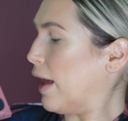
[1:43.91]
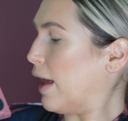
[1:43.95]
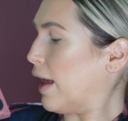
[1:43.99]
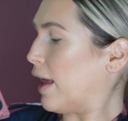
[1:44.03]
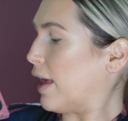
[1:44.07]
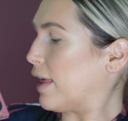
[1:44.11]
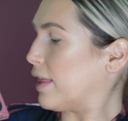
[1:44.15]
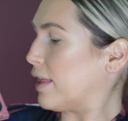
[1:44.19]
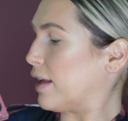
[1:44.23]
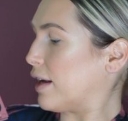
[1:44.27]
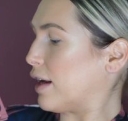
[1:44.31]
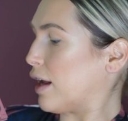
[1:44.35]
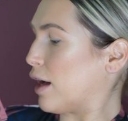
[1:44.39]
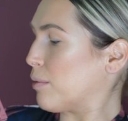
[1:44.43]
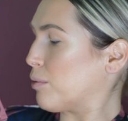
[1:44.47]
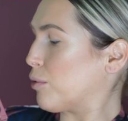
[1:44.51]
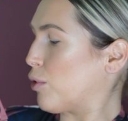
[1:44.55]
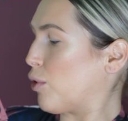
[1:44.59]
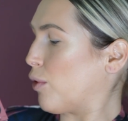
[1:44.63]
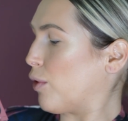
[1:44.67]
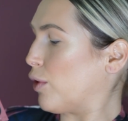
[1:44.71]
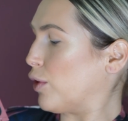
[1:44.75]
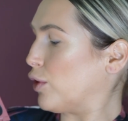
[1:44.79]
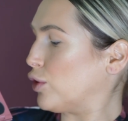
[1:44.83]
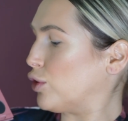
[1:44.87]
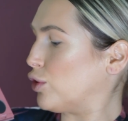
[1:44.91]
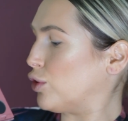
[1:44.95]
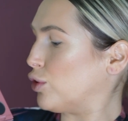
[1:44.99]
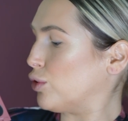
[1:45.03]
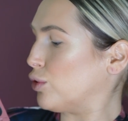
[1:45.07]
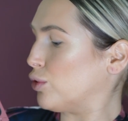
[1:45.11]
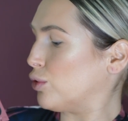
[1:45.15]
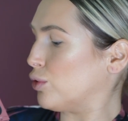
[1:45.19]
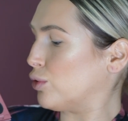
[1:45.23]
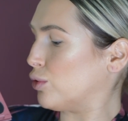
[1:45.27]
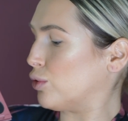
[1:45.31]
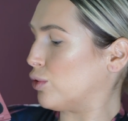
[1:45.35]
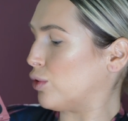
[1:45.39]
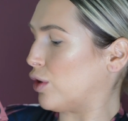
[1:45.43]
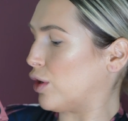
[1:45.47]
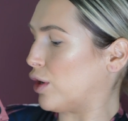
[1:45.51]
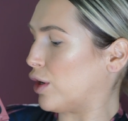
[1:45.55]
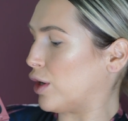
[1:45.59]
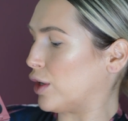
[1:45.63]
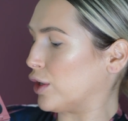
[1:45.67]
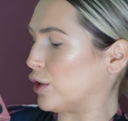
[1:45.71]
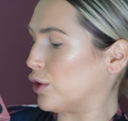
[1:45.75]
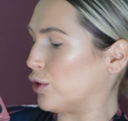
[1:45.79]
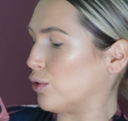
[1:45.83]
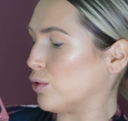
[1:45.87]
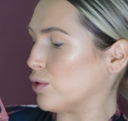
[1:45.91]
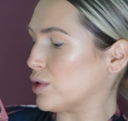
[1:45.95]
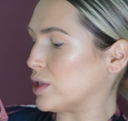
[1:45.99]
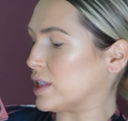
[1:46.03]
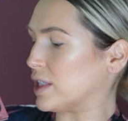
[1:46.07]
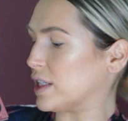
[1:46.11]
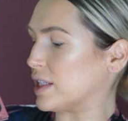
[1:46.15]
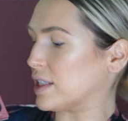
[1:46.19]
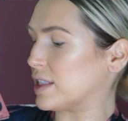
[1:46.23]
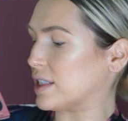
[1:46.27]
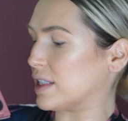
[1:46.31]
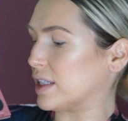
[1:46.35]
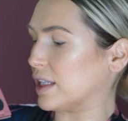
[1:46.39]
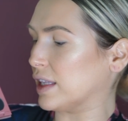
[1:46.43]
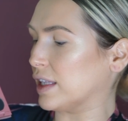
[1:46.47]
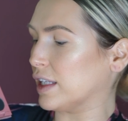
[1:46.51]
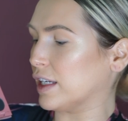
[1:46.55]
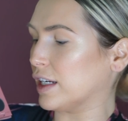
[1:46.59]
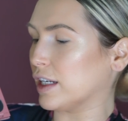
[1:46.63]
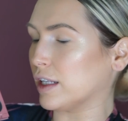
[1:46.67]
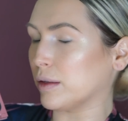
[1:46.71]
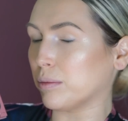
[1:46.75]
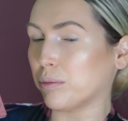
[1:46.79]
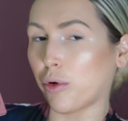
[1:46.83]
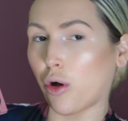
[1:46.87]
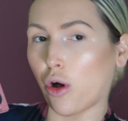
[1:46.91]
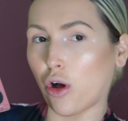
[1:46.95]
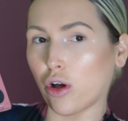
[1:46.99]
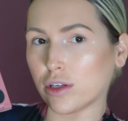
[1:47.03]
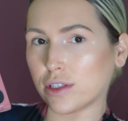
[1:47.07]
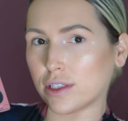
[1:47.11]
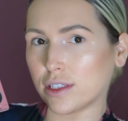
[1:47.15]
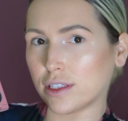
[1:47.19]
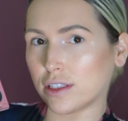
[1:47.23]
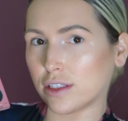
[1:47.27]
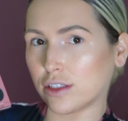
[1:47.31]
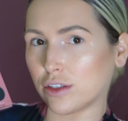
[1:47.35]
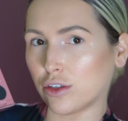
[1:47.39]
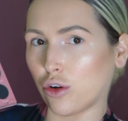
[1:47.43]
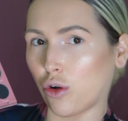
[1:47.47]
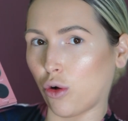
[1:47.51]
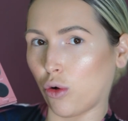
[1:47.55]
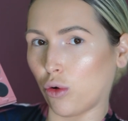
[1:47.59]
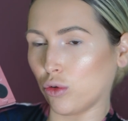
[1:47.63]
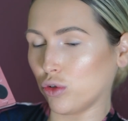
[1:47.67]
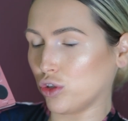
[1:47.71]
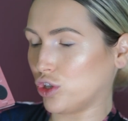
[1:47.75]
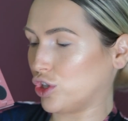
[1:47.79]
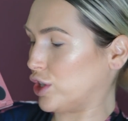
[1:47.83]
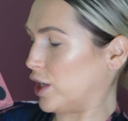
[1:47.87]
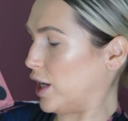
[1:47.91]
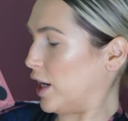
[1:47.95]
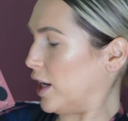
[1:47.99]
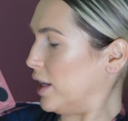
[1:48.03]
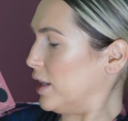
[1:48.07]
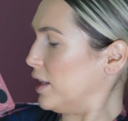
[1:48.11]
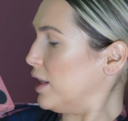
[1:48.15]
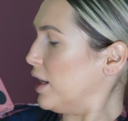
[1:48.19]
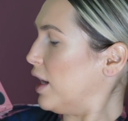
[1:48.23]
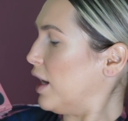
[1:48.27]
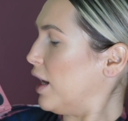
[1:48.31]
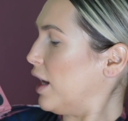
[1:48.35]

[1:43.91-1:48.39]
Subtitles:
And then I'm going to use this Little Boss gold shade.